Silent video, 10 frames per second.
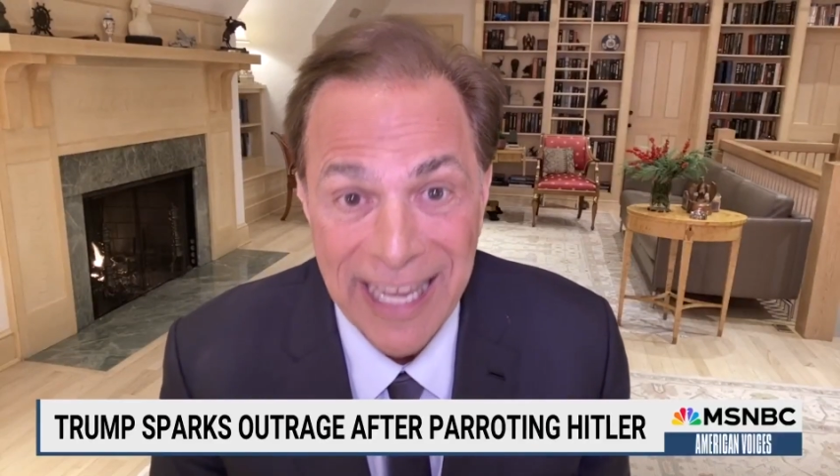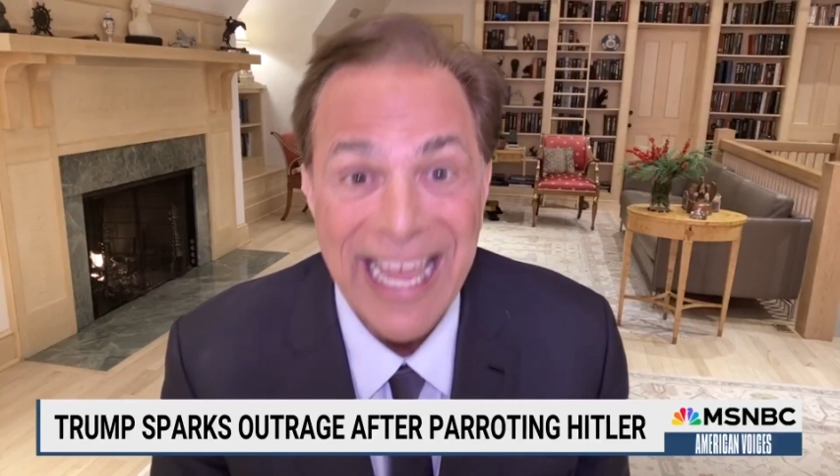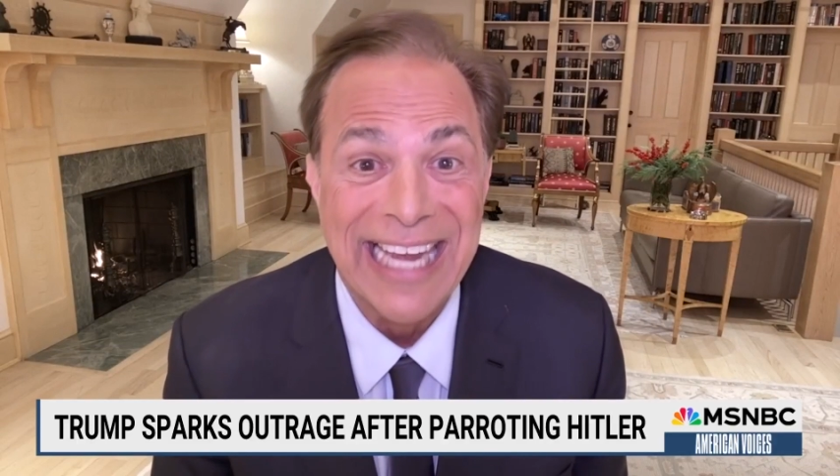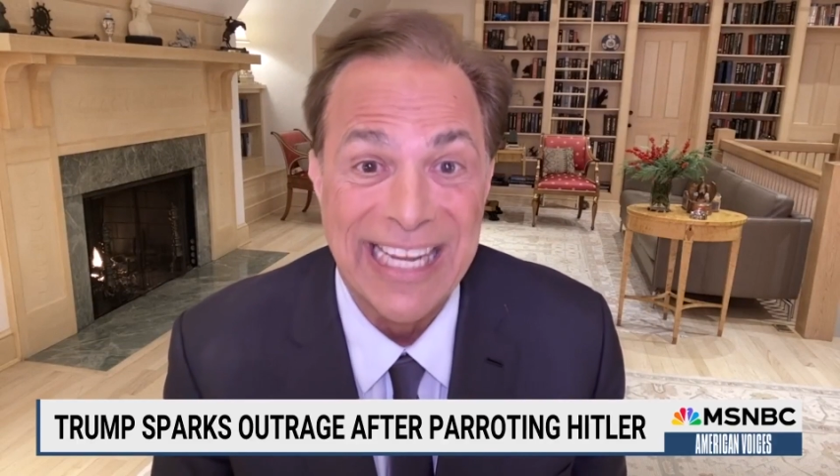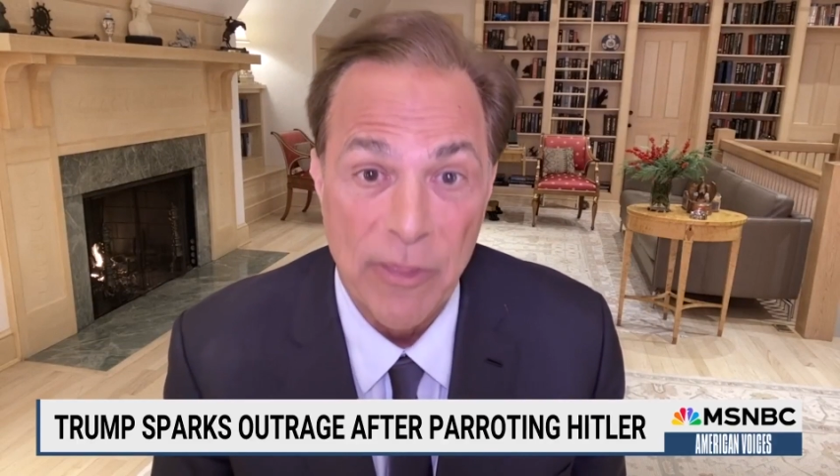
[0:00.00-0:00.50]

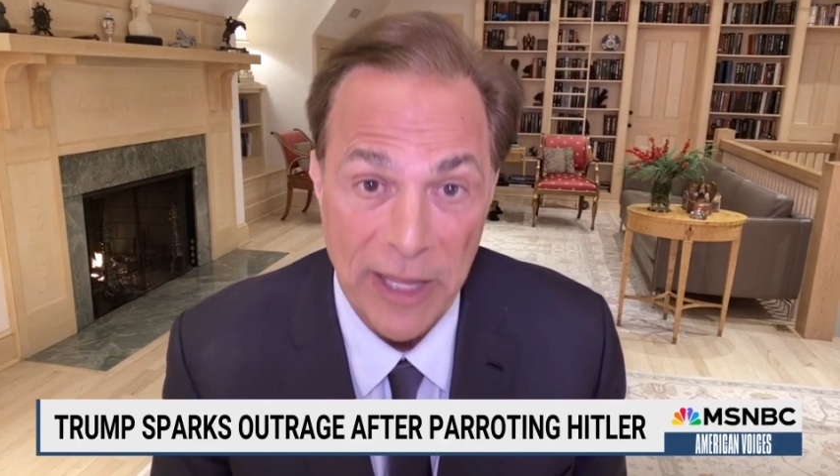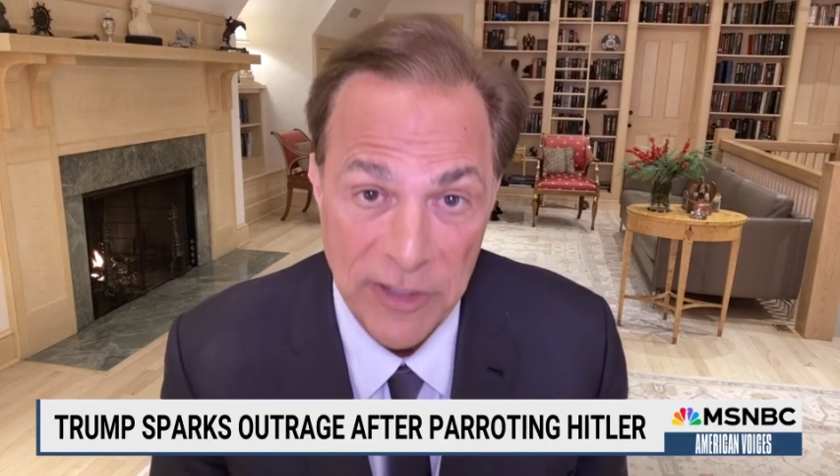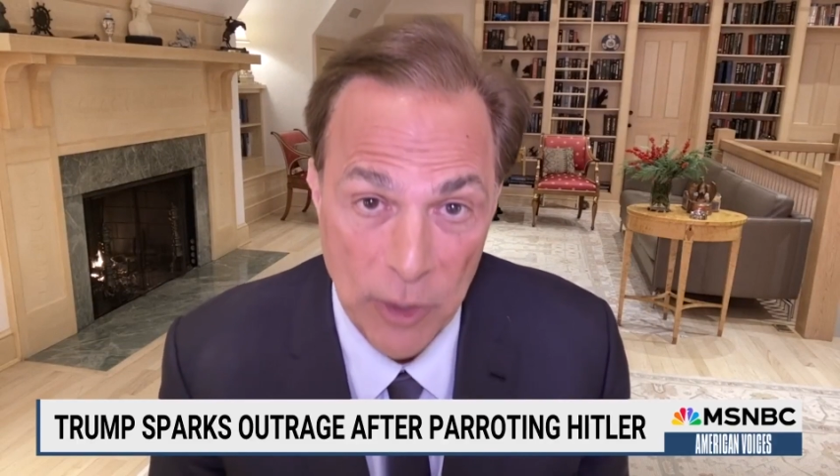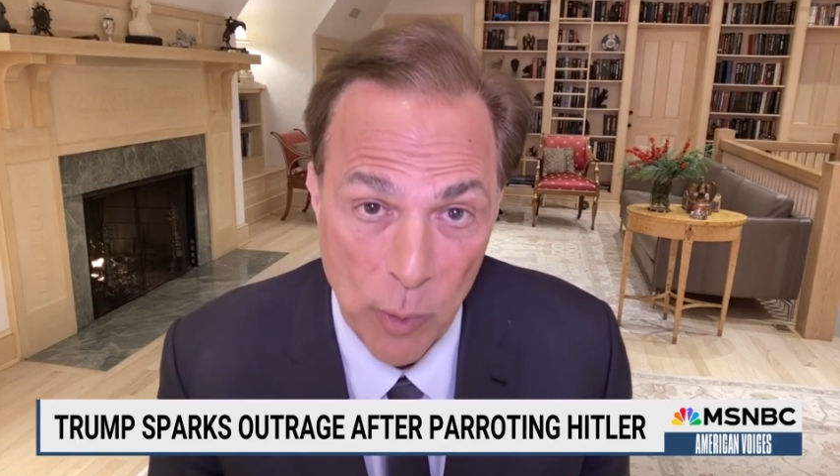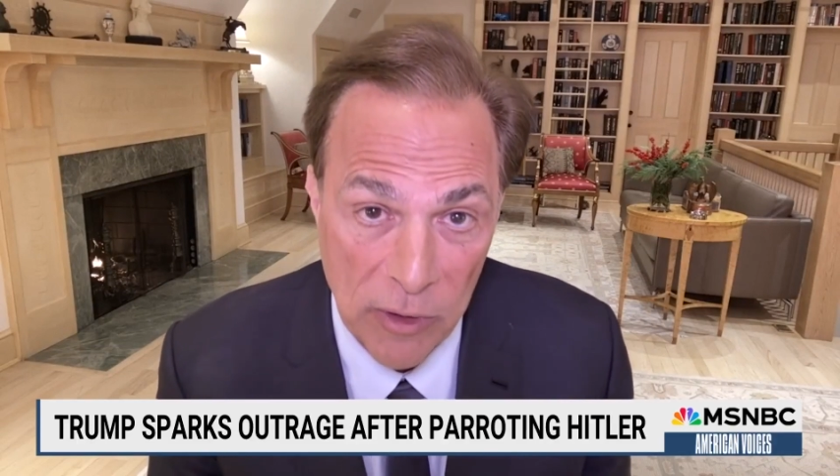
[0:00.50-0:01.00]
and he thinks
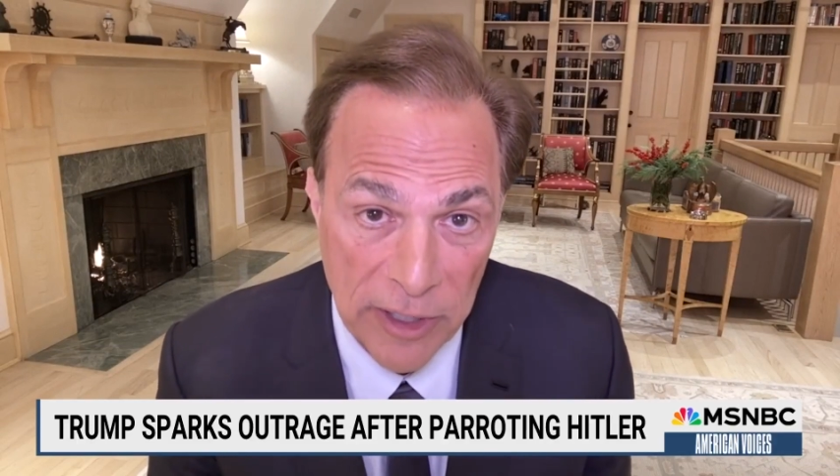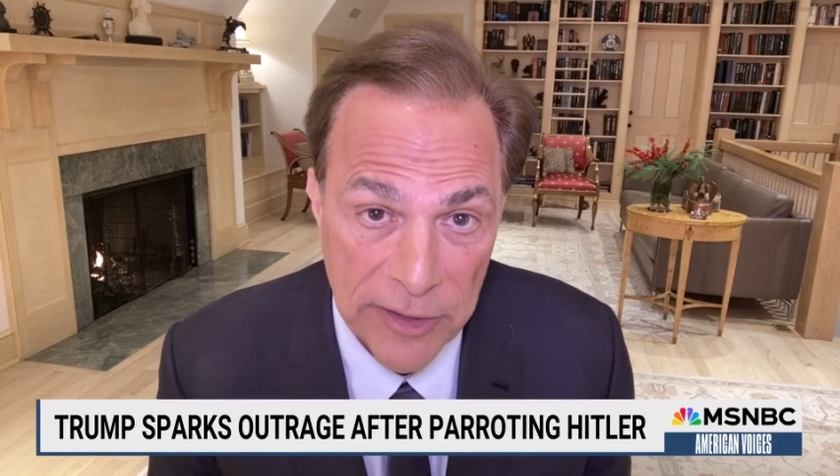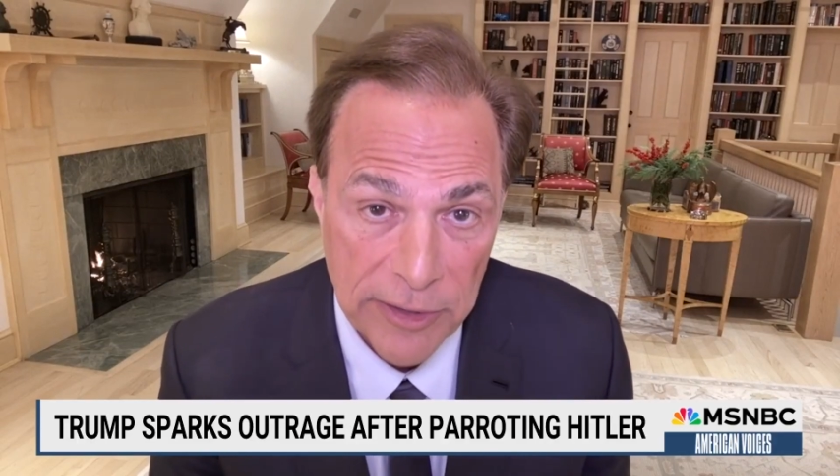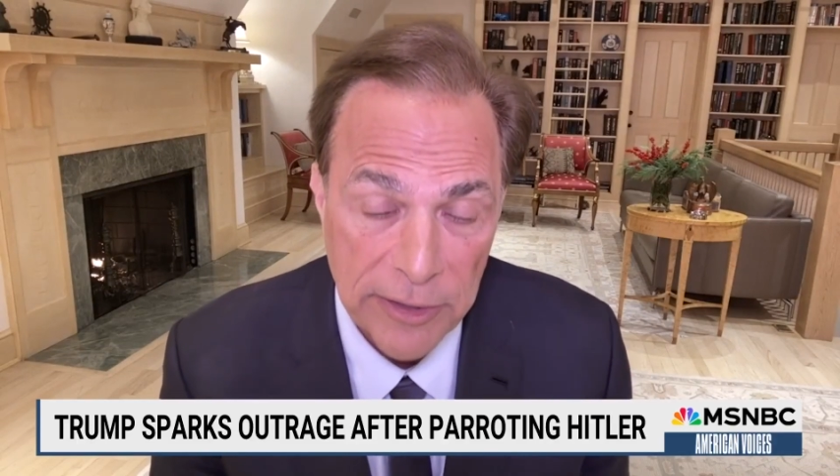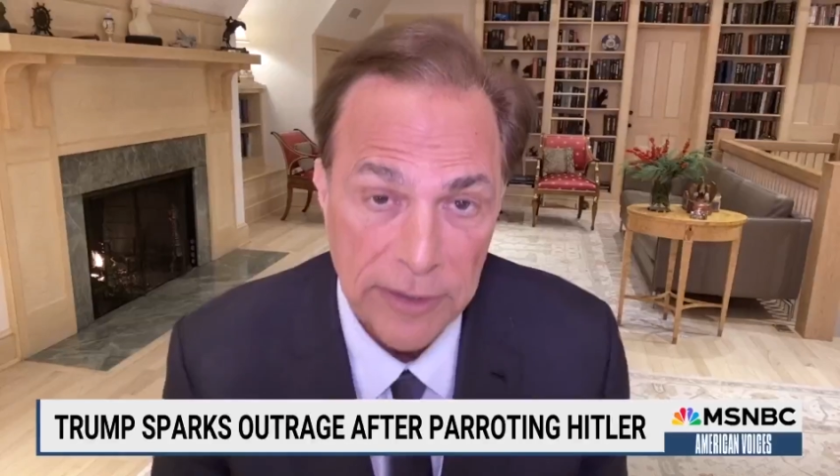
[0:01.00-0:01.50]
it
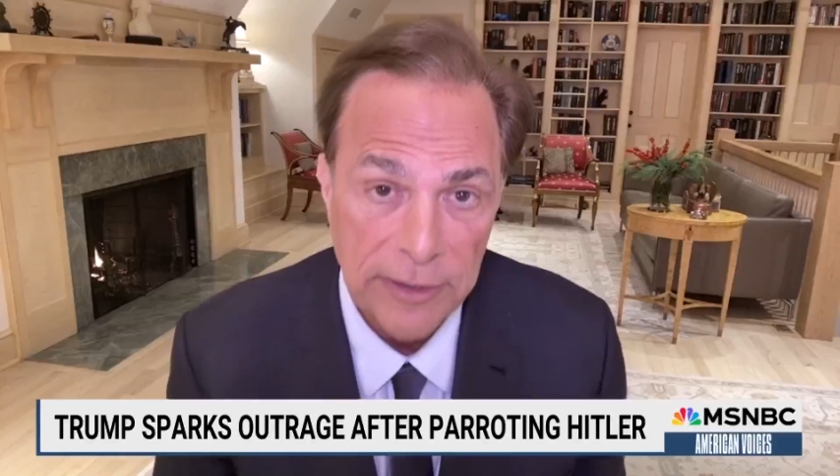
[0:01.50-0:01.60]
works.